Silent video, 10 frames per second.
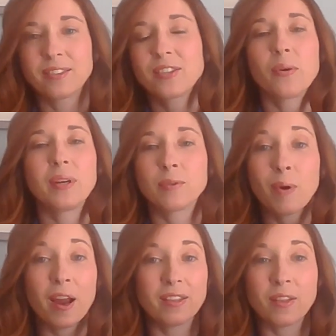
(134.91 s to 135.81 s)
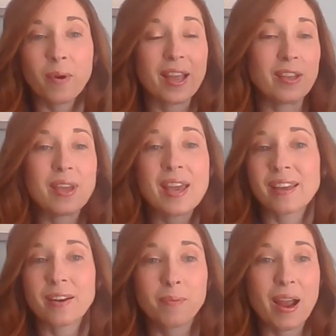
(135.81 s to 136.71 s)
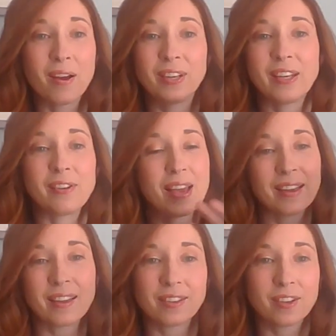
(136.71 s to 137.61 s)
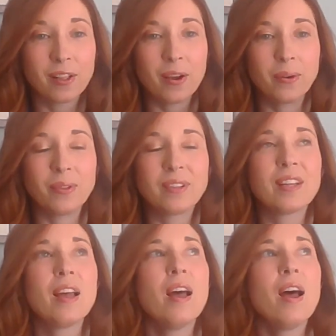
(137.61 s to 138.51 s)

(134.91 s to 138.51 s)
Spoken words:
So it's right in the way. You can't get around it. You can't get to clothes.